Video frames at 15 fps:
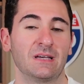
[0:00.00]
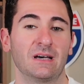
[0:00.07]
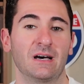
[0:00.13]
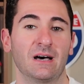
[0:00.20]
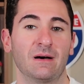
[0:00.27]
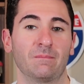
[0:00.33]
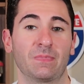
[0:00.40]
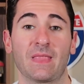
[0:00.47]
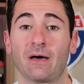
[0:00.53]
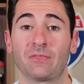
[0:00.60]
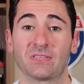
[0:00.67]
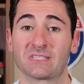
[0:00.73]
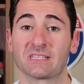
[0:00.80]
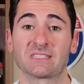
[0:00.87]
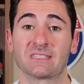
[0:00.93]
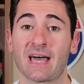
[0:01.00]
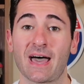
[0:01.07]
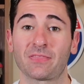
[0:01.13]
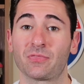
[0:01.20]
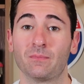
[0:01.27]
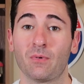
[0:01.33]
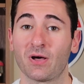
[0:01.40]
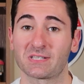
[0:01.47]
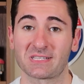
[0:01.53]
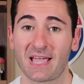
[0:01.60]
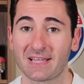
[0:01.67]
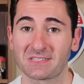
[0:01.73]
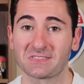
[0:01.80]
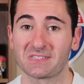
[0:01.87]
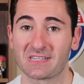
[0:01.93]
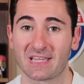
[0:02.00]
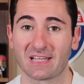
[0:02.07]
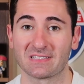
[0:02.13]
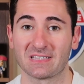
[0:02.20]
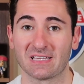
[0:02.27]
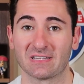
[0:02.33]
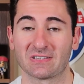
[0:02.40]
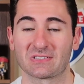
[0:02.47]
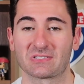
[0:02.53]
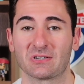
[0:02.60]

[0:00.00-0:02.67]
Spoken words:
Now, this is not the Mos Eisley Cantina,